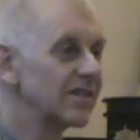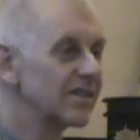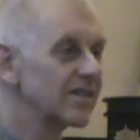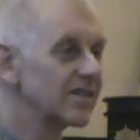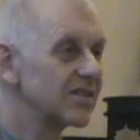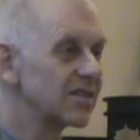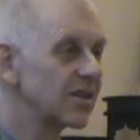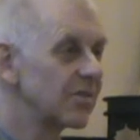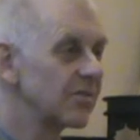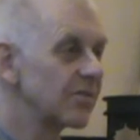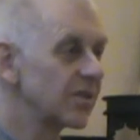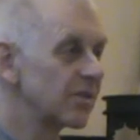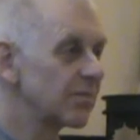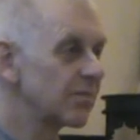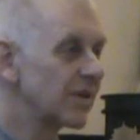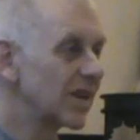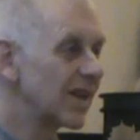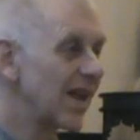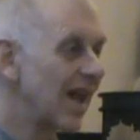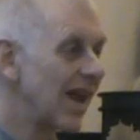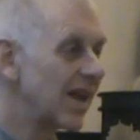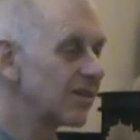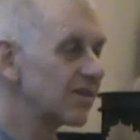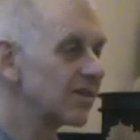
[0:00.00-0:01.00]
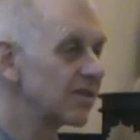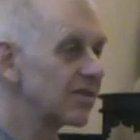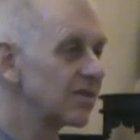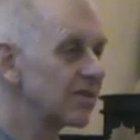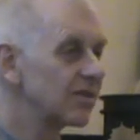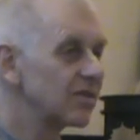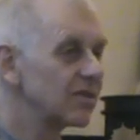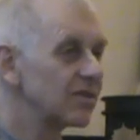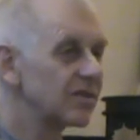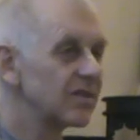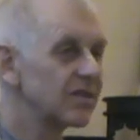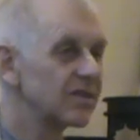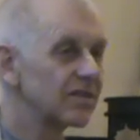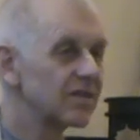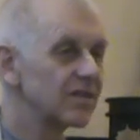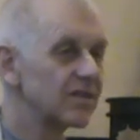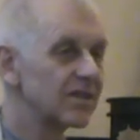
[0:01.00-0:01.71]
something mechanical,